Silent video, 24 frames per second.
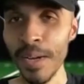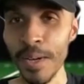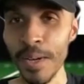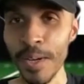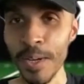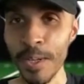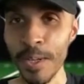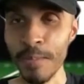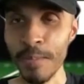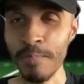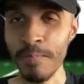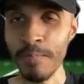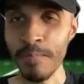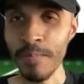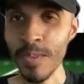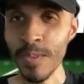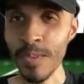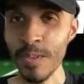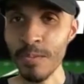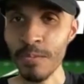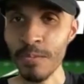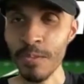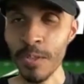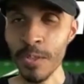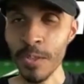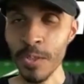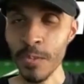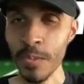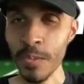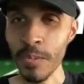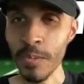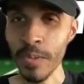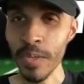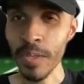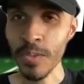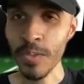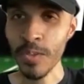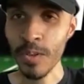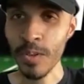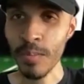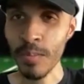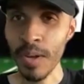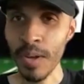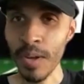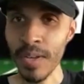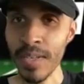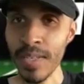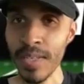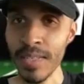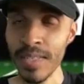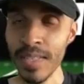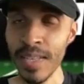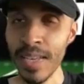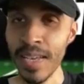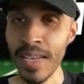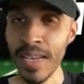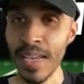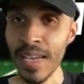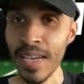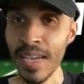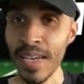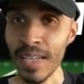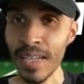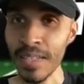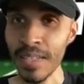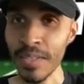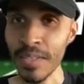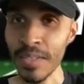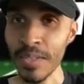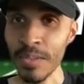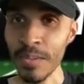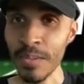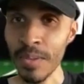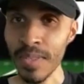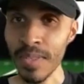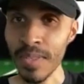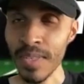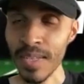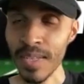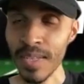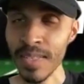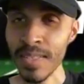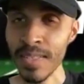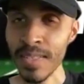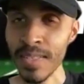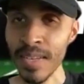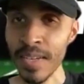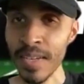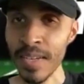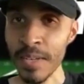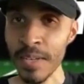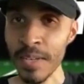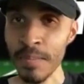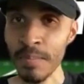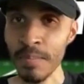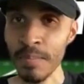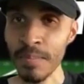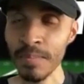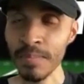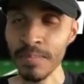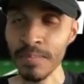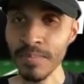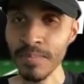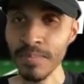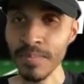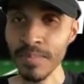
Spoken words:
First one we're going to talk about is LSU and Texas A&M.